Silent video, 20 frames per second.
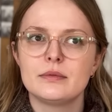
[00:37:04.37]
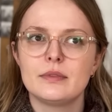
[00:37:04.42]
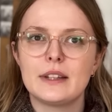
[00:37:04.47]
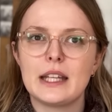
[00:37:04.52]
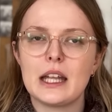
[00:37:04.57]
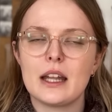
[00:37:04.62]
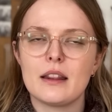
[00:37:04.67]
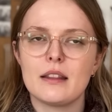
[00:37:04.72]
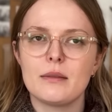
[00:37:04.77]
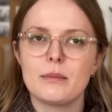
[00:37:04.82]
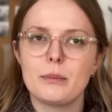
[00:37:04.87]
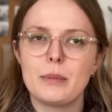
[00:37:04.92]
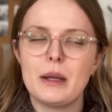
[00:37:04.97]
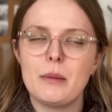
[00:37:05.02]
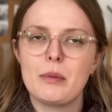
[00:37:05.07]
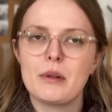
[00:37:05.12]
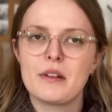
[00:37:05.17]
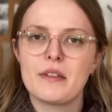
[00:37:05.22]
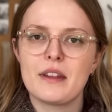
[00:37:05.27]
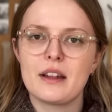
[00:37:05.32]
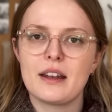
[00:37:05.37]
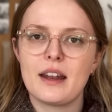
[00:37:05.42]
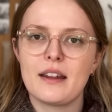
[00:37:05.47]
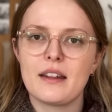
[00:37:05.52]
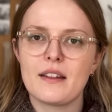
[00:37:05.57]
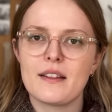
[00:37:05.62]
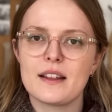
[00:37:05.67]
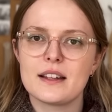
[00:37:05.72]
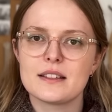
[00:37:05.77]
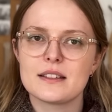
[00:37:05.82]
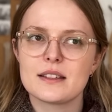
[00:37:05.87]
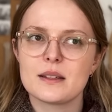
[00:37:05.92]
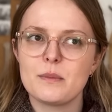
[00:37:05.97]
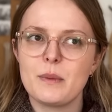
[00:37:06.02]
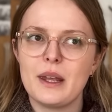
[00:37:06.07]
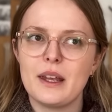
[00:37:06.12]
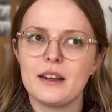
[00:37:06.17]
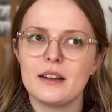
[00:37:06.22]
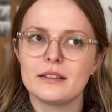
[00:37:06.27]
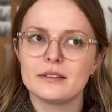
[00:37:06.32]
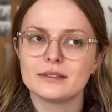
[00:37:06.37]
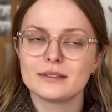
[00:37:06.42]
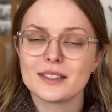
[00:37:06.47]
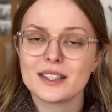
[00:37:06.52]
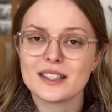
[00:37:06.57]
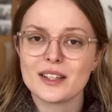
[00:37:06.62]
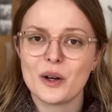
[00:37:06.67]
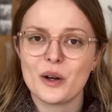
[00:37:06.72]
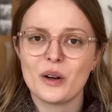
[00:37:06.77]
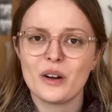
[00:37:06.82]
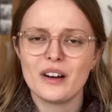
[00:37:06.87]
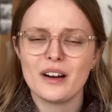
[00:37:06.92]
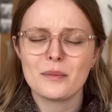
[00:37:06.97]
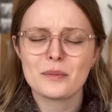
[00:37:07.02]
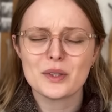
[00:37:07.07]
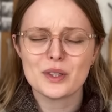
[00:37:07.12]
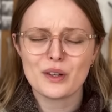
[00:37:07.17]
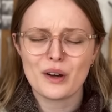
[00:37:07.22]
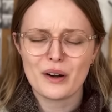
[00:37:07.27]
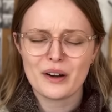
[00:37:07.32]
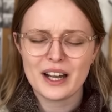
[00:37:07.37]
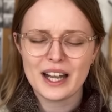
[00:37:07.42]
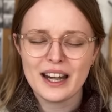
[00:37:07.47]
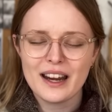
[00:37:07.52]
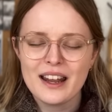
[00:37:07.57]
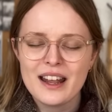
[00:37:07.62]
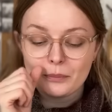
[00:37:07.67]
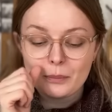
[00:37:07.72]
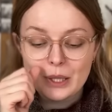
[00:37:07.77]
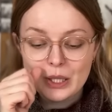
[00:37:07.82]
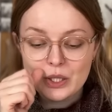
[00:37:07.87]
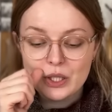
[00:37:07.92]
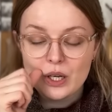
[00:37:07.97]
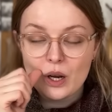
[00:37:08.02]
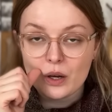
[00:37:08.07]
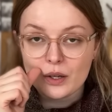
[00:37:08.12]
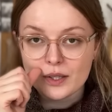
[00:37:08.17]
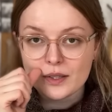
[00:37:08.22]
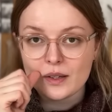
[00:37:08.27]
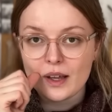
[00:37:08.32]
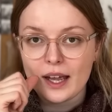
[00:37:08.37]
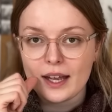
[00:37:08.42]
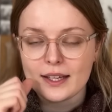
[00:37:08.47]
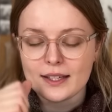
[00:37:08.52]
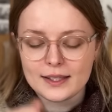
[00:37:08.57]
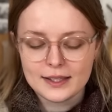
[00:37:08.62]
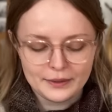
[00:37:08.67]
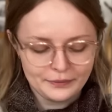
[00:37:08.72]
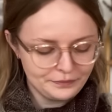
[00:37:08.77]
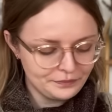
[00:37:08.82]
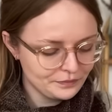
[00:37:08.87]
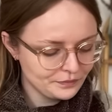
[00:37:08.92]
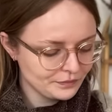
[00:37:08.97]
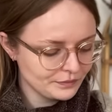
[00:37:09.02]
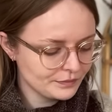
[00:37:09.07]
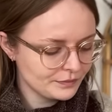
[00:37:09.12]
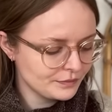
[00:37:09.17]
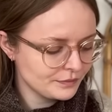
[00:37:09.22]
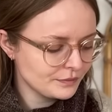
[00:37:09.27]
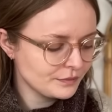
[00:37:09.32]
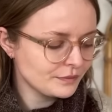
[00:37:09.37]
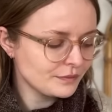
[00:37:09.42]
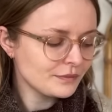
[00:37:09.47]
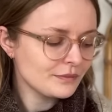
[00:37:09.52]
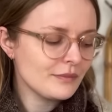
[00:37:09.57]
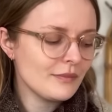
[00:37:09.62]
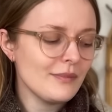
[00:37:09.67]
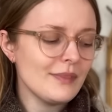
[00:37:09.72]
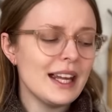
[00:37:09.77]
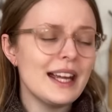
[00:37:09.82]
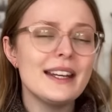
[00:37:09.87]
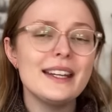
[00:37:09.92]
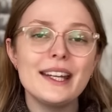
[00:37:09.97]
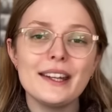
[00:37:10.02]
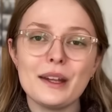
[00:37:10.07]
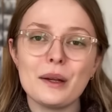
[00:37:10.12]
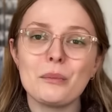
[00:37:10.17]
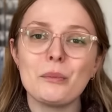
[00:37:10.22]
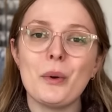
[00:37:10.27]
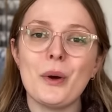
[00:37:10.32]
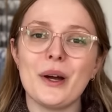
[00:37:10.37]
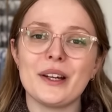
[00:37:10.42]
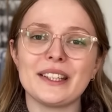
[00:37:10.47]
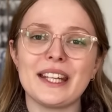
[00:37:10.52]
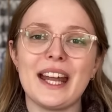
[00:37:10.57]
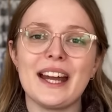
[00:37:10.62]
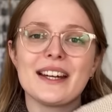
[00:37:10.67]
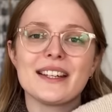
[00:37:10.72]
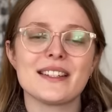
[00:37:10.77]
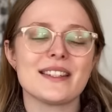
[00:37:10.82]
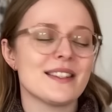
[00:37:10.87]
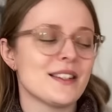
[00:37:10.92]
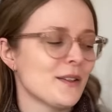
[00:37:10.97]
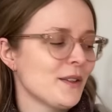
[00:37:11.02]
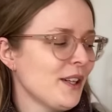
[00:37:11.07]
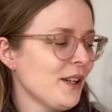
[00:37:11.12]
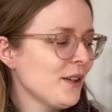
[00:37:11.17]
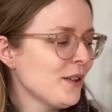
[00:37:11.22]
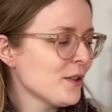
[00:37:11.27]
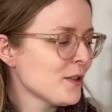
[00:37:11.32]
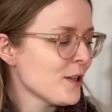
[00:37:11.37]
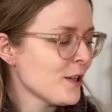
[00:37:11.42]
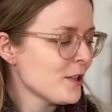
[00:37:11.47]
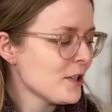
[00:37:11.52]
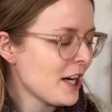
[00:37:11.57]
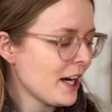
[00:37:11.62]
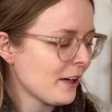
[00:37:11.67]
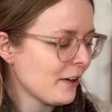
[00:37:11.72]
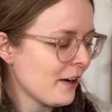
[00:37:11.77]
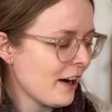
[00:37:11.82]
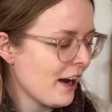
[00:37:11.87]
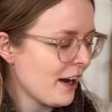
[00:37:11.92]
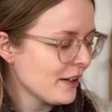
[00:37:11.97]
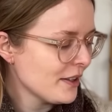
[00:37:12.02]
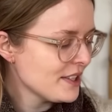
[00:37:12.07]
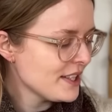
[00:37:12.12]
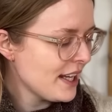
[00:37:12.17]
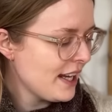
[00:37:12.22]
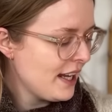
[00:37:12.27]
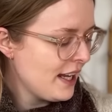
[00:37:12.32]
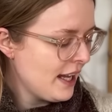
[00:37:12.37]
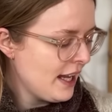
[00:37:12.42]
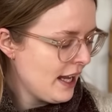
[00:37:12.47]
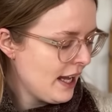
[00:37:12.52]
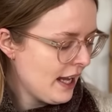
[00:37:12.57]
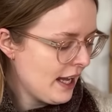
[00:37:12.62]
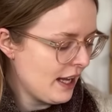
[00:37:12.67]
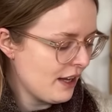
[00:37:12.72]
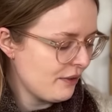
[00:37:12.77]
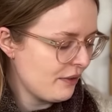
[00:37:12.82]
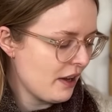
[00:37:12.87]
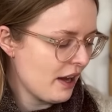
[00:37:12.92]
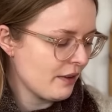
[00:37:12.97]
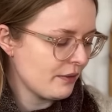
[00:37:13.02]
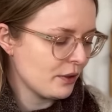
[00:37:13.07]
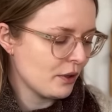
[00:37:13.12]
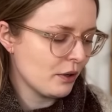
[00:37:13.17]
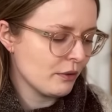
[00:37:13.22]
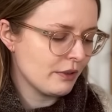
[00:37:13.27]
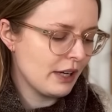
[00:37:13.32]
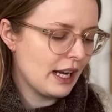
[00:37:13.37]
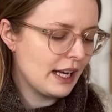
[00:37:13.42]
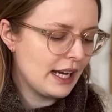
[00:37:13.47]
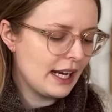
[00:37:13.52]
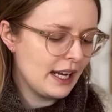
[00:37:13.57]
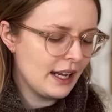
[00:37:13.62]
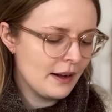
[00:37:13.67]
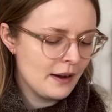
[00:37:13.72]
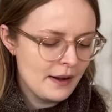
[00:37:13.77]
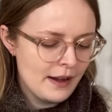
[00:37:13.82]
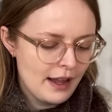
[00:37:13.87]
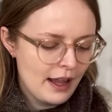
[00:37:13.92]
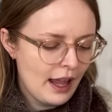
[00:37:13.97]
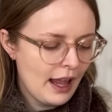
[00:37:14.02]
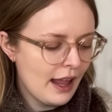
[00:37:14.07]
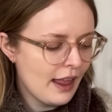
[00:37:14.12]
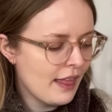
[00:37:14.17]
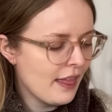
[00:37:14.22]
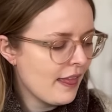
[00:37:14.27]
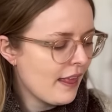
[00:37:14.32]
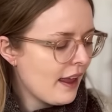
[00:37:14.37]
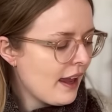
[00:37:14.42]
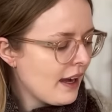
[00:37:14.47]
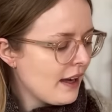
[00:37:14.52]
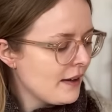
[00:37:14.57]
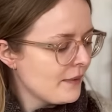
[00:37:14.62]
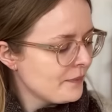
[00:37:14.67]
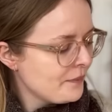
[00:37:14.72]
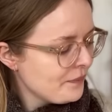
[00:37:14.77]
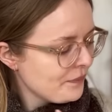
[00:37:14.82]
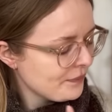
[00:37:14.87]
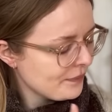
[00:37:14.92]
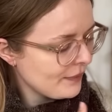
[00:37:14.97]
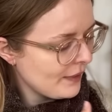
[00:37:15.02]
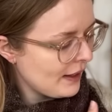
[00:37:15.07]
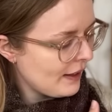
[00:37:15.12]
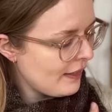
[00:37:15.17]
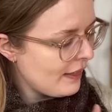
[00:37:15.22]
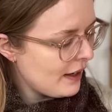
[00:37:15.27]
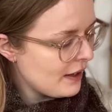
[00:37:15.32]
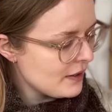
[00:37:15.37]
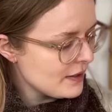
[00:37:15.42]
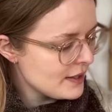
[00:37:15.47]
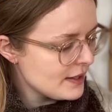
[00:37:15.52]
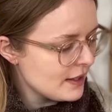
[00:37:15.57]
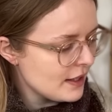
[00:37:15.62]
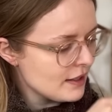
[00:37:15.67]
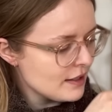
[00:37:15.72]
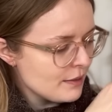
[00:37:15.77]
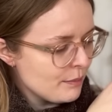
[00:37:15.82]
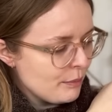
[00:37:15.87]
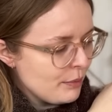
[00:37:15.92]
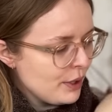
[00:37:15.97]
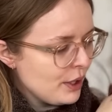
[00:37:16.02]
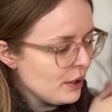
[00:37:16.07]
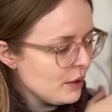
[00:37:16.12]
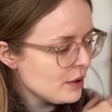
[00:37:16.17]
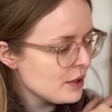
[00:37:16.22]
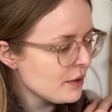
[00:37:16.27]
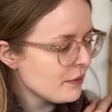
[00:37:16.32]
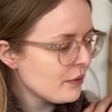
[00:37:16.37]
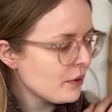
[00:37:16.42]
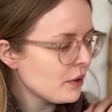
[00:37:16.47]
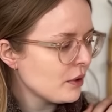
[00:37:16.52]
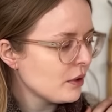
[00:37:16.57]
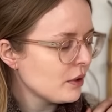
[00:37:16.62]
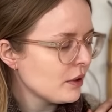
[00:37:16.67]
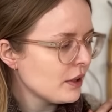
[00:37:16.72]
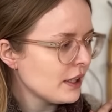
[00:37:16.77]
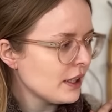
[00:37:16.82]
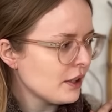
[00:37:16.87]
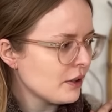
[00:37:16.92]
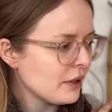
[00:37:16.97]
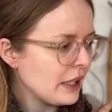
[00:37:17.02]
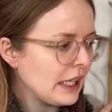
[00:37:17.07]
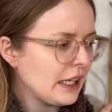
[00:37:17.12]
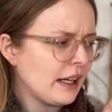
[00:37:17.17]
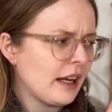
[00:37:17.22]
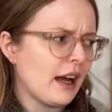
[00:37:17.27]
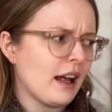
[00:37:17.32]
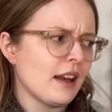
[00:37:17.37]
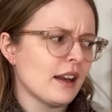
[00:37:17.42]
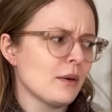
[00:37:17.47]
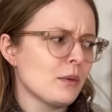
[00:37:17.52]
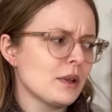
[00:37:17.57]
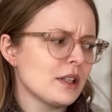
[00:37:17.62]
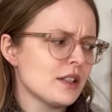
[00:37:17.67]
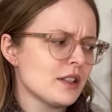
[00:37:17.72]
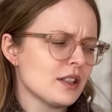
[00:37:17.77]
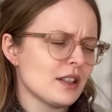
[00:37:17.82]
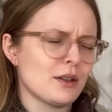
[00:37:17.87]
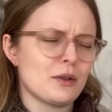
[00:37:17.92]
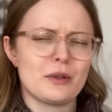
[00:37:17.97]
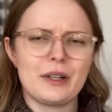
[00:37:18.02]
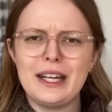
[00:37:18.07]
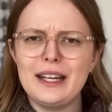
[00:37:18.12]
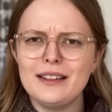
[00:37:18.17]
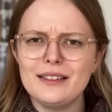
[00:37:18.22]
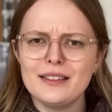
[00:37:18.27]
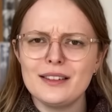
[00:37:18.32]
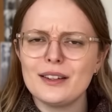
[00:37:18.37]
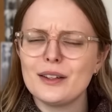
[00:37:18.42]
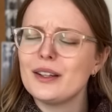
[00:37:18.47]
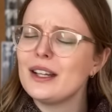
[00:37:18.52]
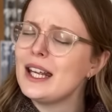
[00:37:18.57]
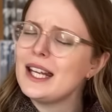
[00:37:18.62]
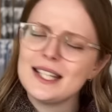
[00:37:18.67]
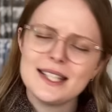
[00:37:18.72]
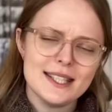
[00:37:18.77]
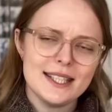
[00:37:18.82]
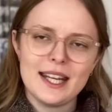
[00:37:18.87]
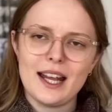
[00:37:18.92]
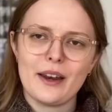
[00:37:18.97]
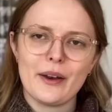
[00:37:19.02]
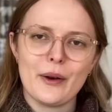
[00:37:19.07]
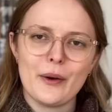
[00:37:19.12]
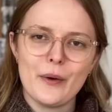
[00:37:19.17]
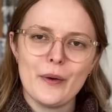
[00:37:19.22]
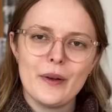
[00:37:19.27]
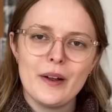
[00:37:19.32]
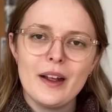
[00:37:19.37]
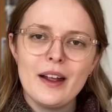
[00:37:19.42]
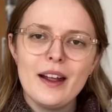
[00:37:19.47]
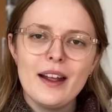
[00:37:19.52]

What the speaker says: that people in the Netherlands speak, so I'm sorry. But she also has a knitting podcast, so you should check her out if you haven't already. And then there's this beautiful green color, which green is yellow.